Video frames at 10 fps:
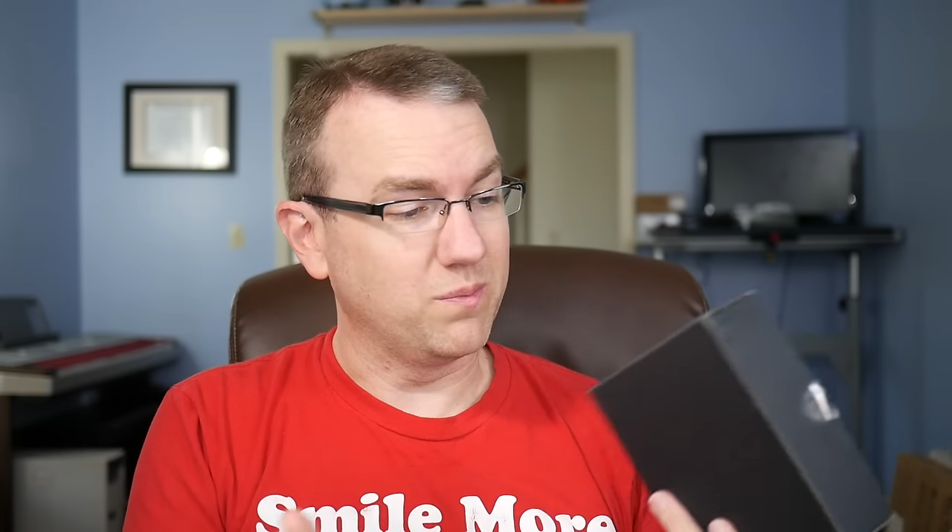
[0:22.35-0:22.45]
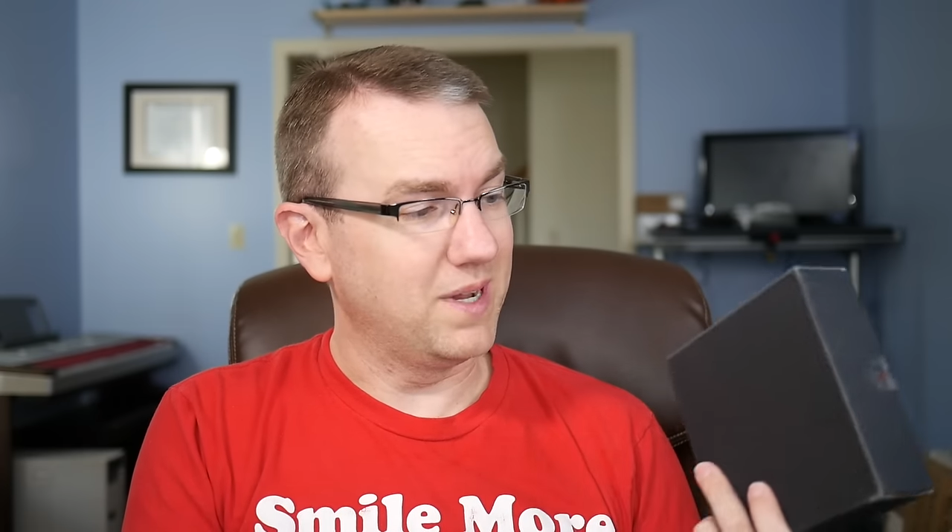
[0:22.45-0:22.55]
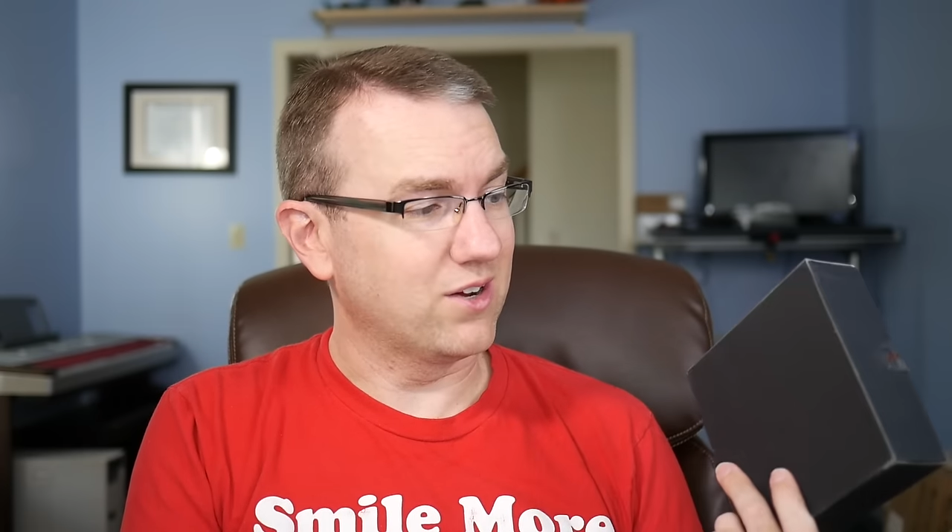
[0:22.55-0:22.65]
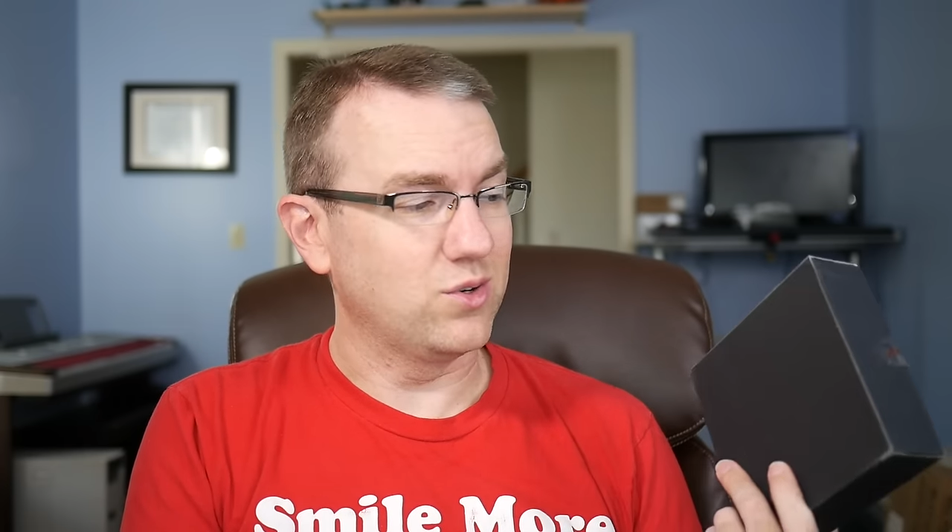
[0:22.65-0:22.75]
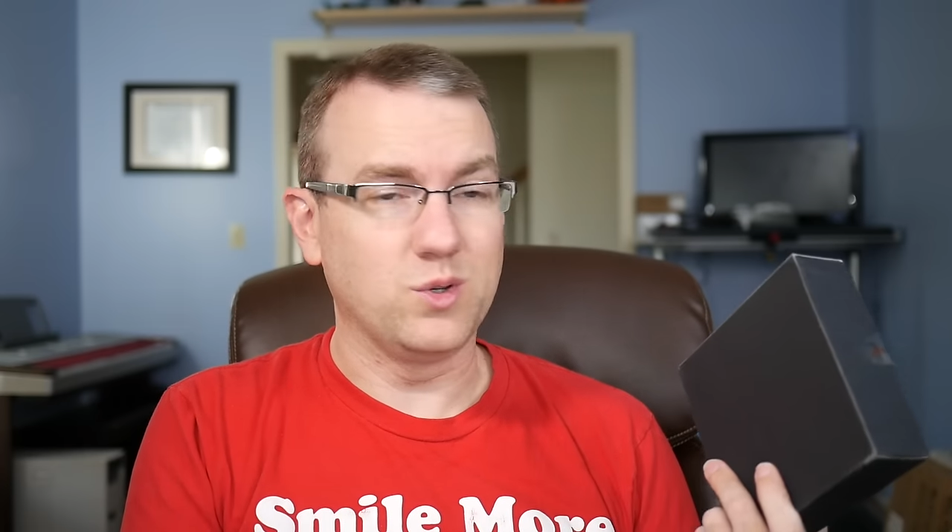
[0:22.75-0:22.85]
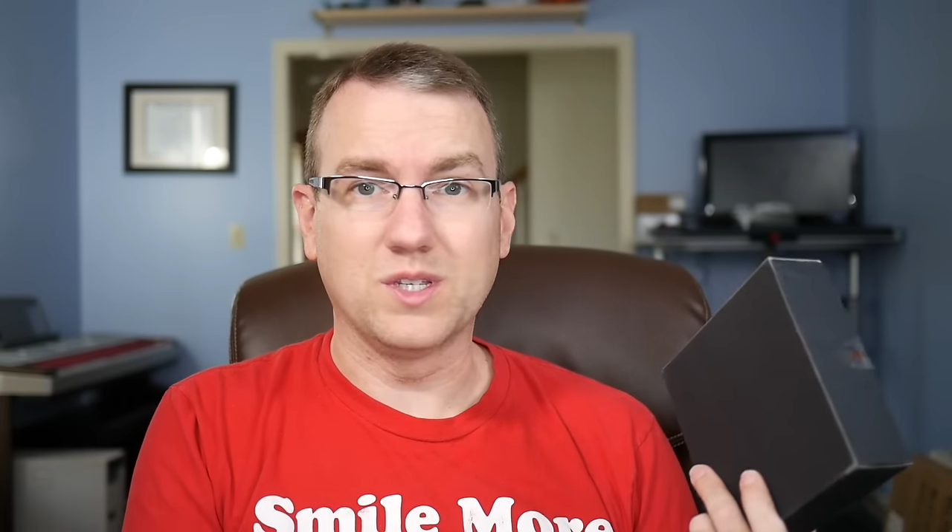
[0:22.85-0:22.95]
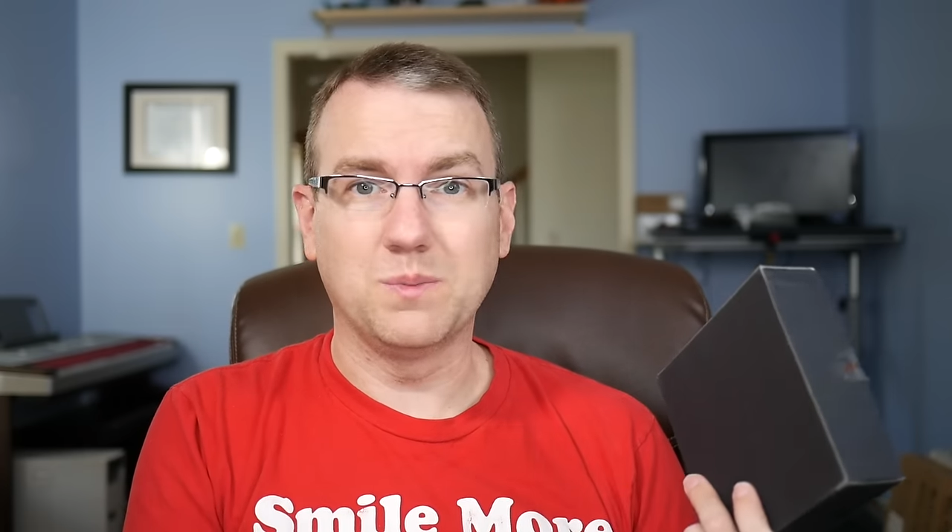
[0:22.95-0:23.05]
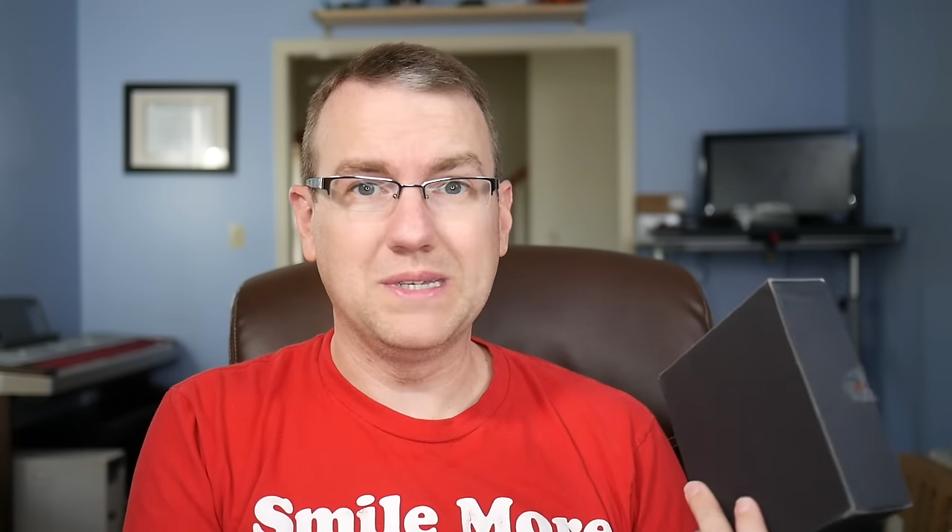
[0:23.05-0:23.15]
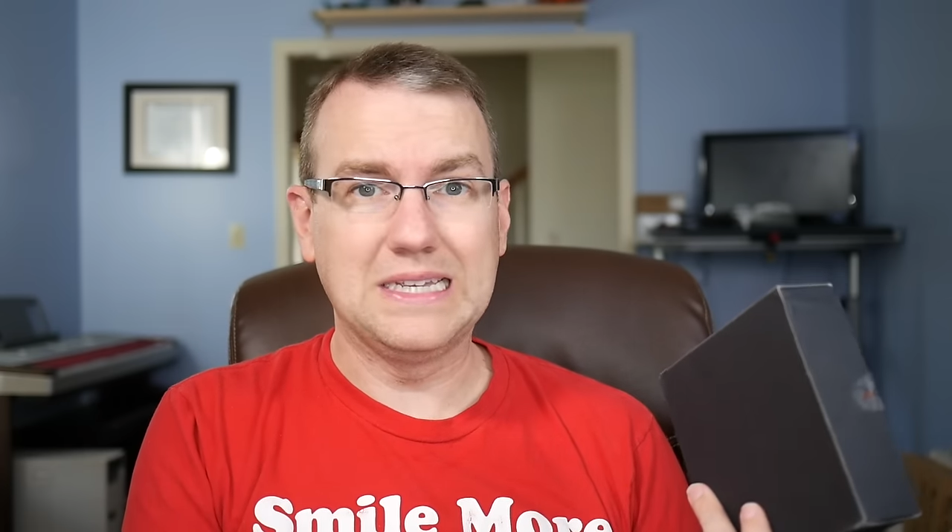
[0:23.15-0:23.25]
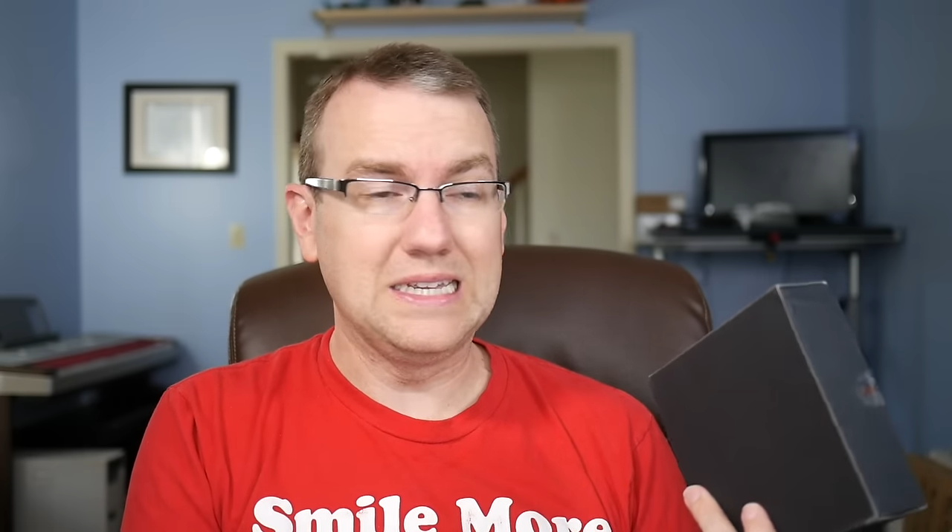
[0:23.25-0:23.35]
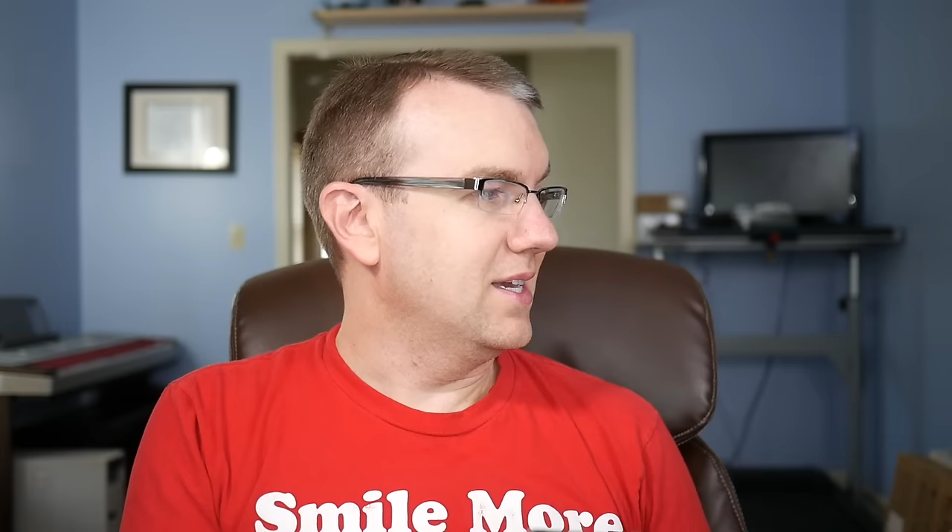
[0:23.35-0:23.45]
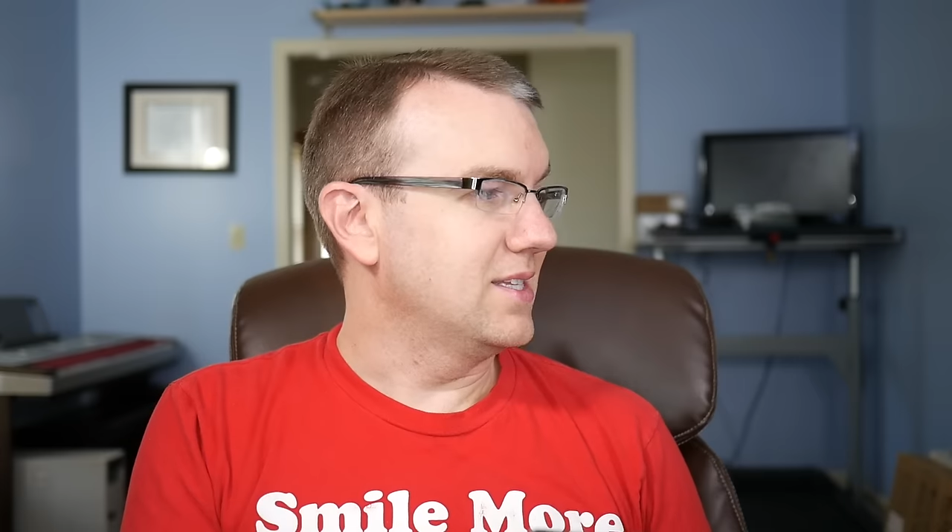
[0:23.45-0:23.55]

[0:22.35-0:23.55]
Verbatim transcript: micro USB.